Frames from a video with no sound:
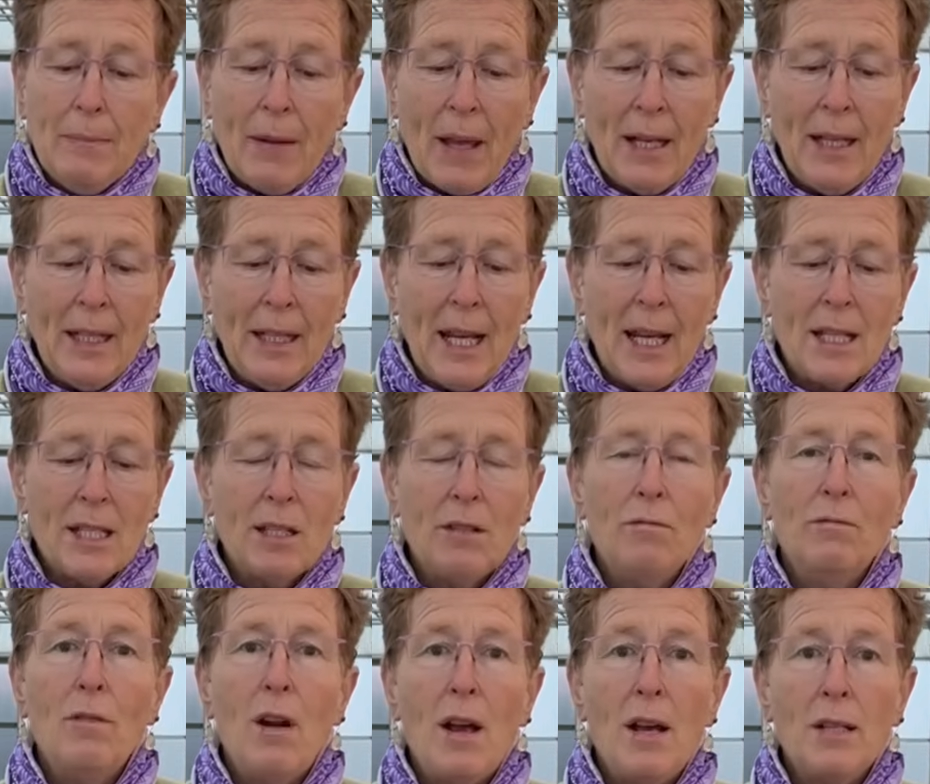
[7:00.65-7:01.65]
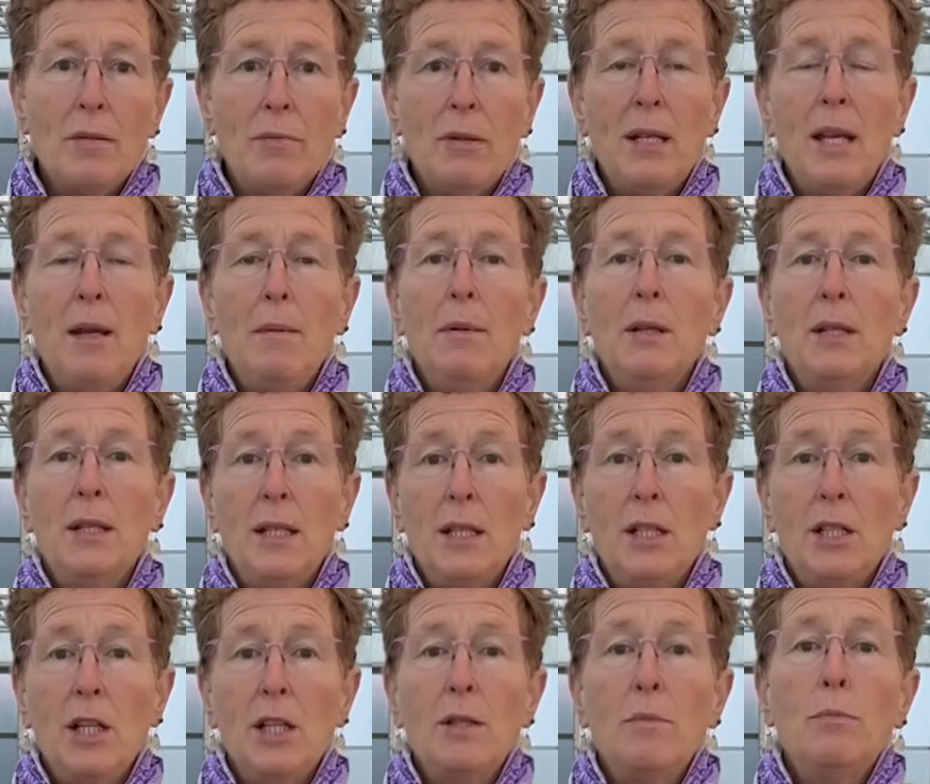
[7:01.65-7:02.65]
and it gets the raspberry name because it
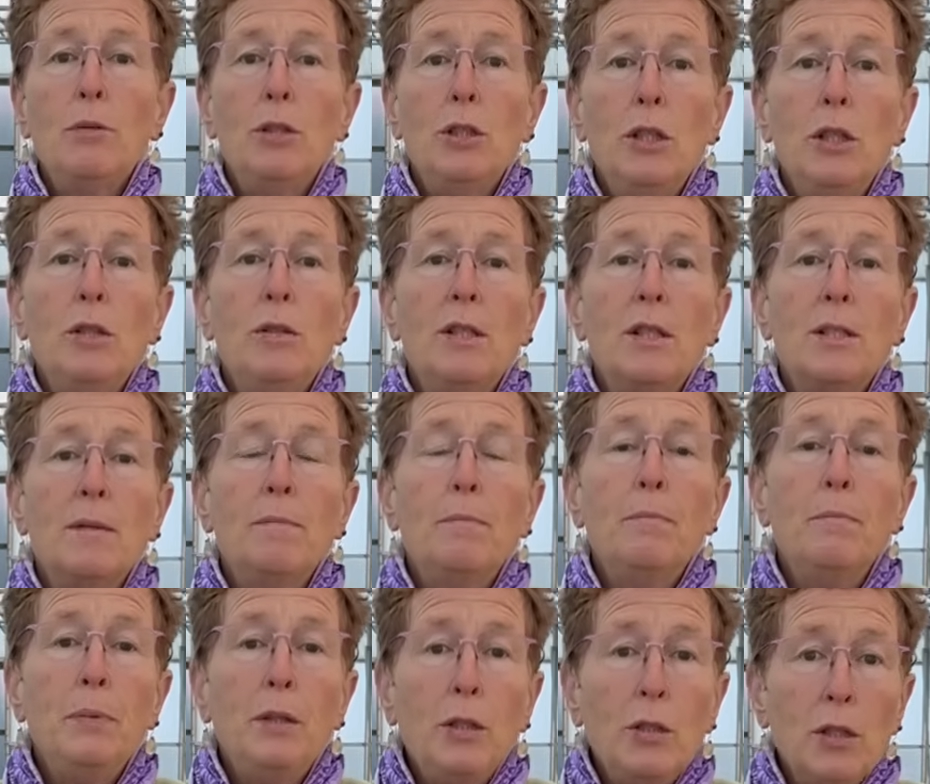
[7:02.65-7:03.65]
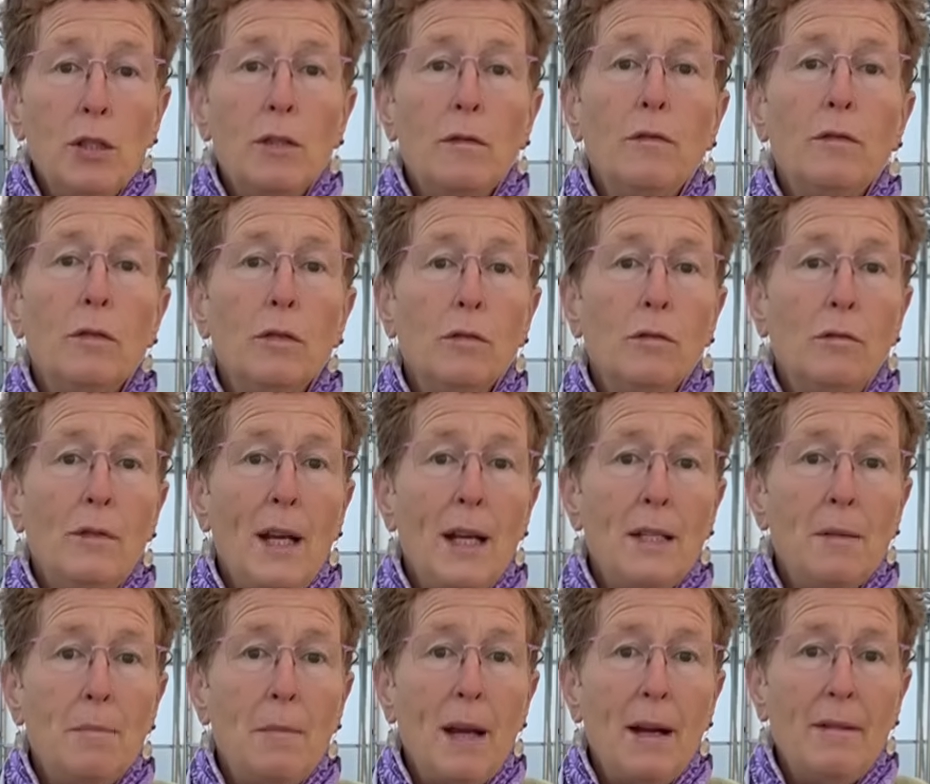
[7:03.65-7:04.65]
does produce some beautiful
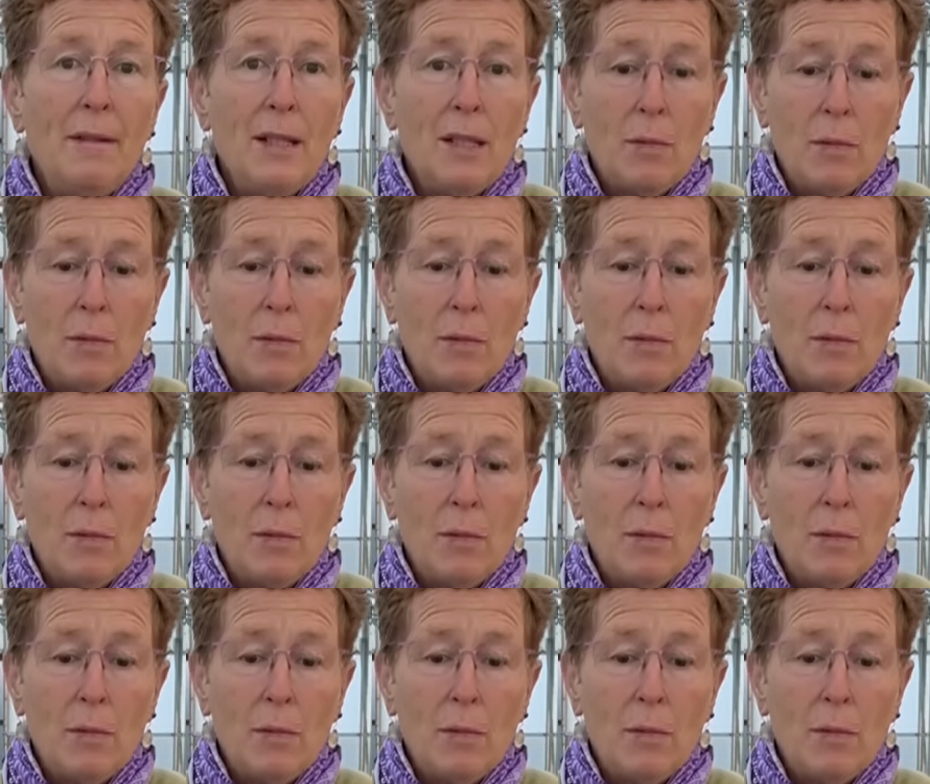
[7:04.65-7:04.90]
red berries